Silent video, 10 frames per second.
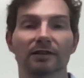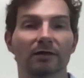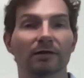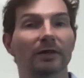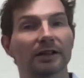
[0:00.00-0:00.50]

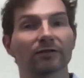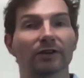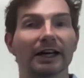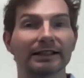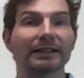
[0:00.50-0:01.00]
and
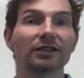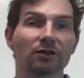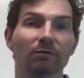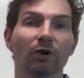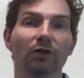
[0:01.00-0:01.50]
even adding
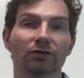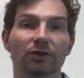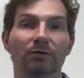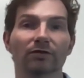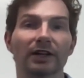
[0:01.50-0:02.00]
some more on
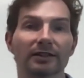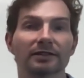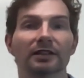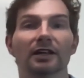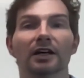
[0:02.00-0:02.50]
top of that.